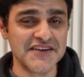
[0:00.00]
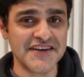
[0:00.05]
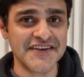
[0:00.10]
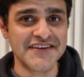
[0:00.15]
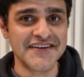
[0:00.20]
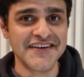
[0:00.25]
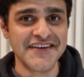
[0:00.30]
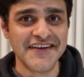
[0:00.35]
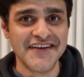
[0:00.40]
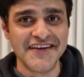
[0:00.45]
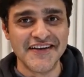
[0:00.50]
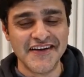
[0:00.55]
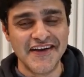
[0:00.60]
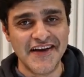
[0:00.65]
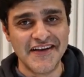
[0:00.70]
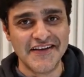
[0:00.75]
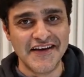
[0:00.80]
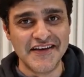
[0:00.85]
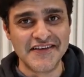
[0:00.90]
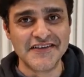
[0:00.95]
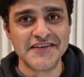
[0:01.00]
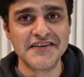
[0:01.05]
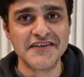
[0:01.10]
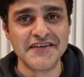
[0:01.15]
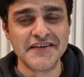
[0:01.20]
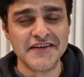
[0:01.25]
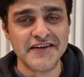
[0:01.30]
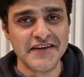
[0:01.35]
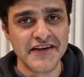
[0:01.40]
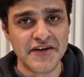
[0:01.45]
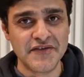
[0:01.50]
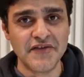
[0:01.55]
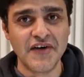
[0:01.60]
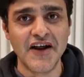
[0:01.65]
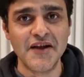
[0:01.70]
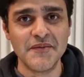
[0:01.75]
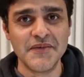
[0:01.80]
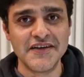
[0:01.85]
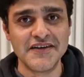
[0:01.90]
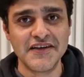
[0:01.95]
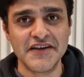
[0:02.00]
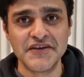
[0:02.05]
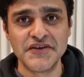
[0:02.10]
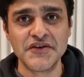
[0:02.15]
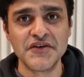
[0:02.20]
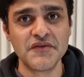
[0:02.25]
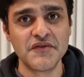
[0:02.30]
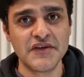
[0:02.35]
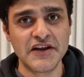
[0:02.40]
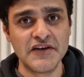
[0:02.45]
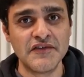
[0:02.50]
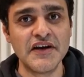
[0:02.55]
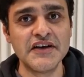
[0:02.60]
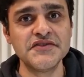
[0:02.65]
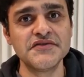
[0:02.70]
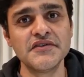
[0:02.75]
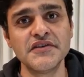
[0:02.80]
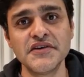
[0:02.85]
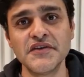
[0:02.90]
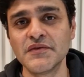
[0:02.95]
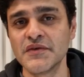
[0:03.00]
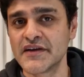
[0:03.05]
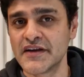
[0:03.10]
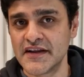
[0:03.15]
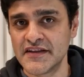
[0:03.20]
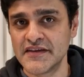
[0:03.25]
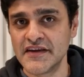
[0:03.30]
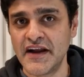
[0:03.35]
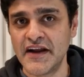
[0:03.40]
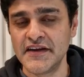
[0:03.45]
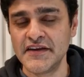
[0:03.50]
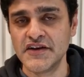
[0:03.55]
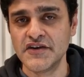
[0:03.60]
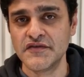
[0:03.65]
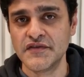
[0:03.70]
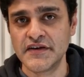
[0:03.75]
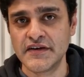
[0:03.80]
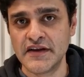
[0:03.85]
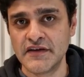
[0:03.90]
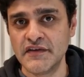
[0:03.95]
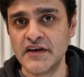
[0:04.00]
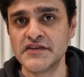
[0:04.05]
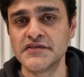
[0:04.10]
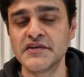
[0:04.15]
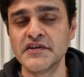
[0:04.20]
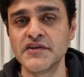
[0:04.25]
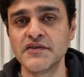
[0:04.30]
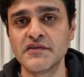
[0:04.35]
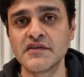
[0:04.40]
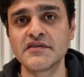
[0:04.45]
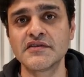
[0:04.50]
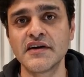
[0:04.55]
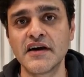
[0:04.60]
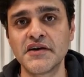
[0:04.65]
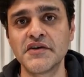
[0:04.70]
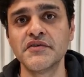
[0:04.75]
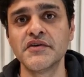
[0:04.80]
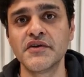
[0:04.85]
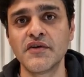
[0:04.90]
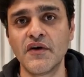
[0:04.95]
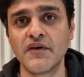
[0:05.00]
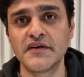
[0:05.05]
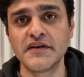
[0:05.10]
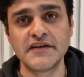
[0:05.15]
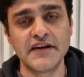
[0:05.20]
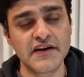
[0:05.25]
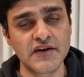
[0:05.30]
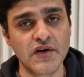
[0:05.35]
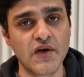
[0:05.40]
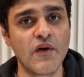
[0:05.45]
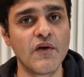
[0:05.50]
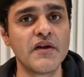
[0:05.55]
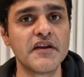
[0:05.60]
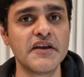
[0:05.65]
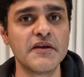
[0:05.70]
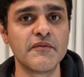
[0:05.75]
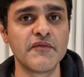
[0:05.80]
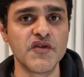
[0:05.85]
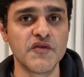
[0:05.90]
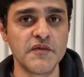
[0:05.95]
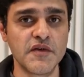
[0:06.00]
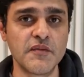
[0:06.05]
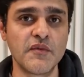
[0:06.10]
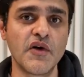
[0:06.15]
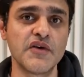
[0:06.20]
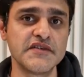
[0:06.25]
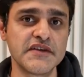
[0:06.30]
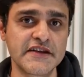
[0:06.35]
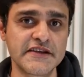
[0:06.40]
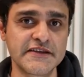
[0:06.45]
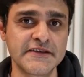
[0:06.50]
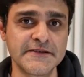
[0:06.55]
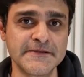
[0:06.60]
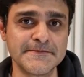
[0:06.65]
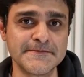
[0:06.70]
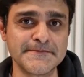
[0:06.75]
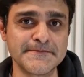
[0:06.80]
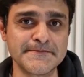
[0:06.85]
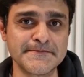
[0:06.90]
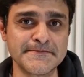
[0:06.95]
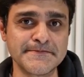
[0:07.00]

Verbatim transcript: project and another environment and you eventually you will get the idea of it eventually you will start doing audit and quality improvement projects